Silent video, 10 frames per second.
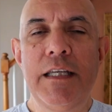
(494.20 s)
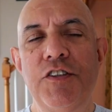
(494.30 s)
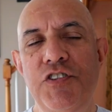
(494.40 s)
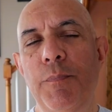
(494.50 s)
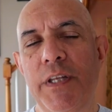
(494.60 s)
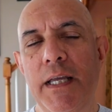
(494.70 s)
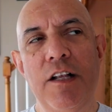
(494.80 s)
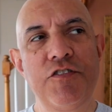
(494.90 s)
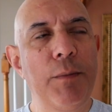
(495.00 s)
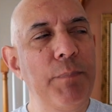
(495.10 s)
Here's something
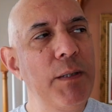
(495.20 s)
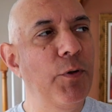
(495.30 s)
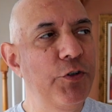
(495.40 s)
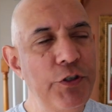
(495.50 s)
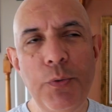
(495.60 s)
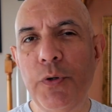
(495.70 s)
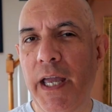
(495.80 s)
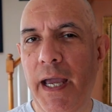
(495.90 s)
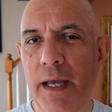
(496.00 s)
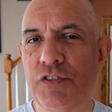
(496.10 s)
else that people new
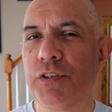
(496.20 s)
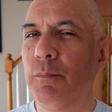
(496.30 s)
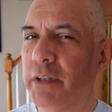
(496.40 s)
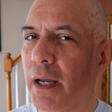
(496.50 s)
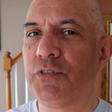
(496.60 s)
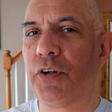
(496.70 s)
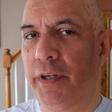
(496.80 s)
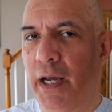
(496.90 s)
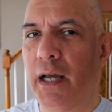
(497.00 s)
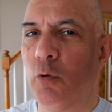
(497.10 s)
cats sometimes are
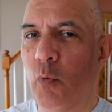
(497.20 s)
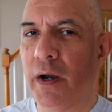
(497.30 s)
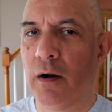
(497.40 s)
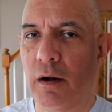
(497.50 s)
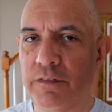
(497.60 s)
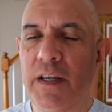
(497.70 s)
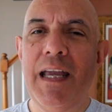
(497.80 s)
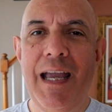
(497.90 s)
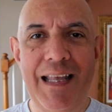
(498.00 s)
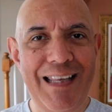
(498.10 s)
not aware of,
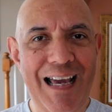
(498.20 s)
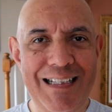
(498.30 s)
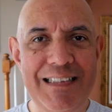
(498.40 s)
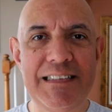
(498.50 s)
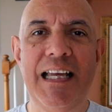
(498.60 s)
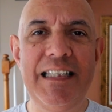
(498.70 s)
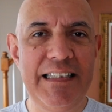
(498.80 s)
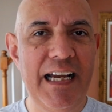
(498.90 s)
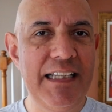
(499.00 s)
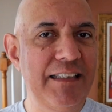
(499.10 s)
and that is
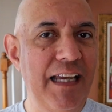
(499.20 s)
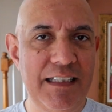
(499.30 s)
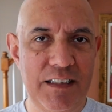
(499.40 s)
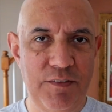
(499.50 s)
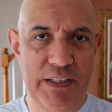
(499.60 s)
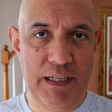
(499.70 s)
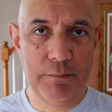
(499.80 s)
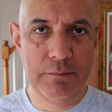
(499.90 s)
night activity.